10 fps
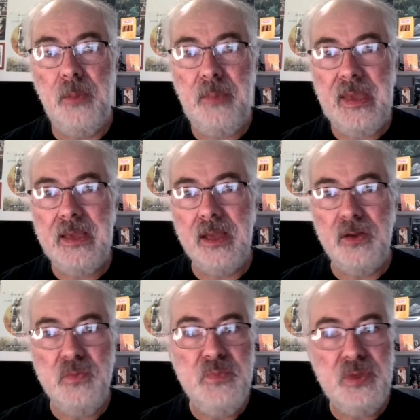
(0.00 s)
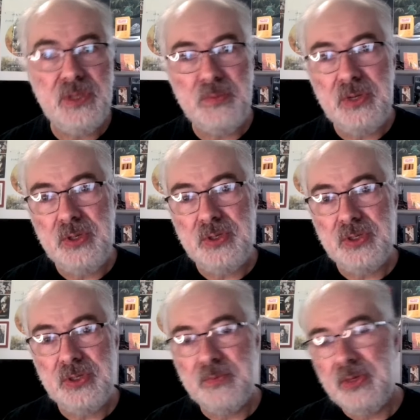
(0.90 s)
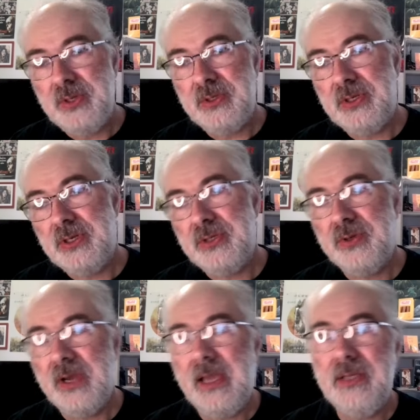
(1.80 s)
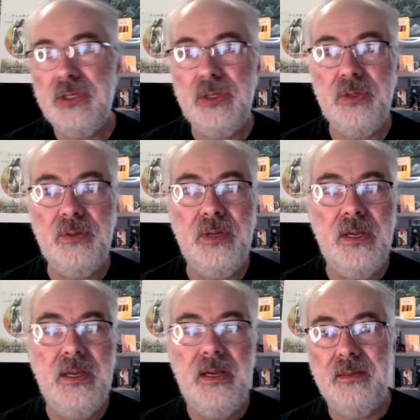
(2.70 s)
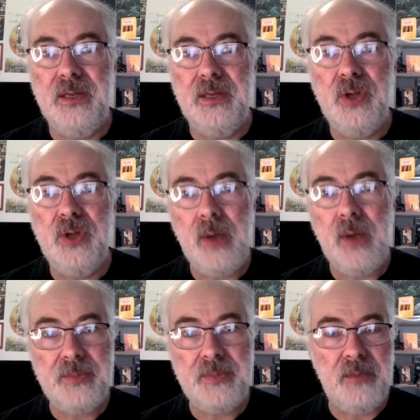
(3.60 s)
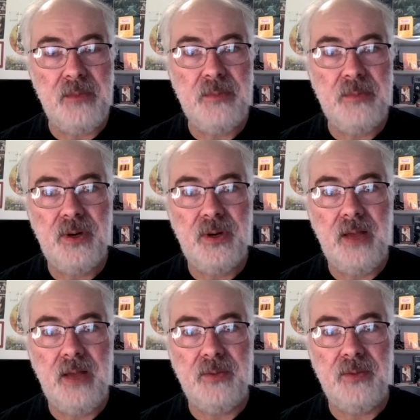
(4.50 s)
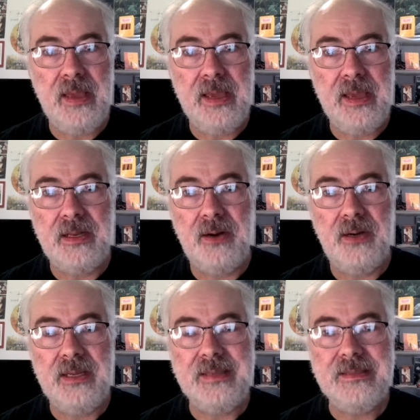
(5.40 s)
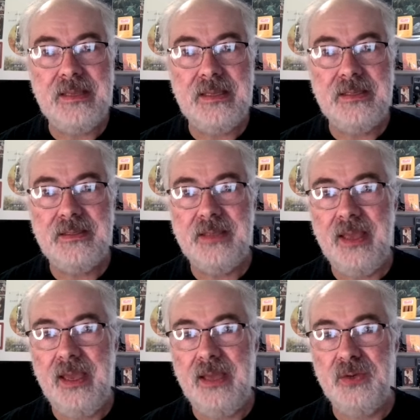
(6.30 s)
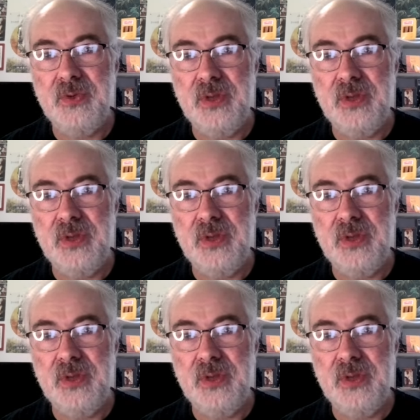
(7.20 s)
big music producers trying to, co-opt a member of a band that already exists and,